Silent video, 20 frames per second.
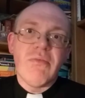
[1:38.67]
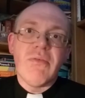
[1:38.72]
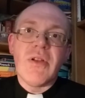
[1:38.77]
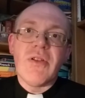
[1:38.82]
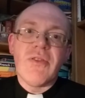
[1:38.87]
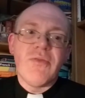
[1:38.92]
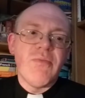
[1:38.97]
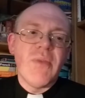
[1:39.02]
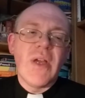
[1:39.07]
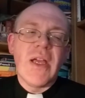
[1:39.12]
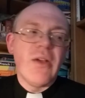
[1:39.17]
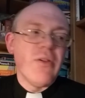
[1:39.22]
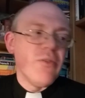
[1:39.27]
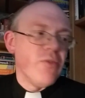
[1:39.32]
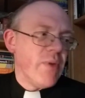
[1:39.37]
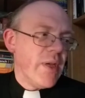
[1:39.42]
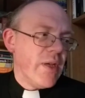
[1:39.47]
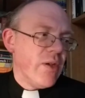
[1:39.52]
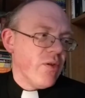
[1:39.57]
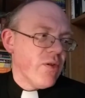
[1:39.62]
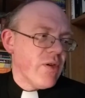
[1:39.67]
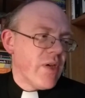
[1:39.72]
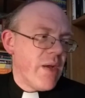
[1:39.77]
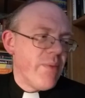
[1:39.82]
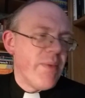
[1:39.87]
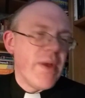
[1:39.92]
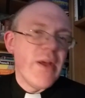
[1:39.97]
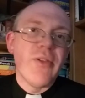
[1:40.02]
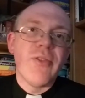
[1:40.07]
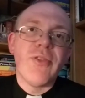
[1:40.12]
which may or may not
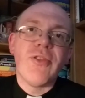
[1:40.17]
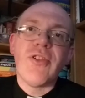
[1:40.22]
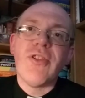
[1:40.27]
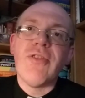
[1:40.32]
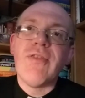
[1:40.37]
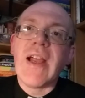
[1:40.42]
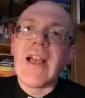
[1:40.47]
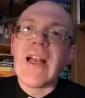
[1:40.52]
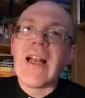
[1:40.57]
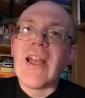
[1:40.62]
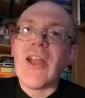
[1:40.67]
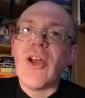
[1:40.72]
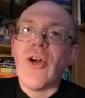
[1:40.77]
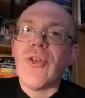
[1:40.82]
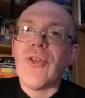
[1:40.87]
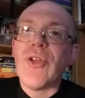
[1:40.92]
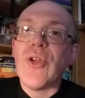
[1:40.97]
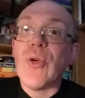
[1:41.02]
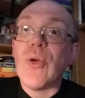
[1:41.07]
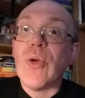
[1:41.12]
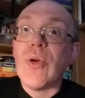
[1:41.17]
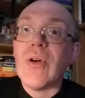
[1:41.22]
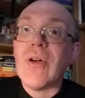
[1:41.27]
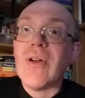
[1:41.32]
come out correctly on your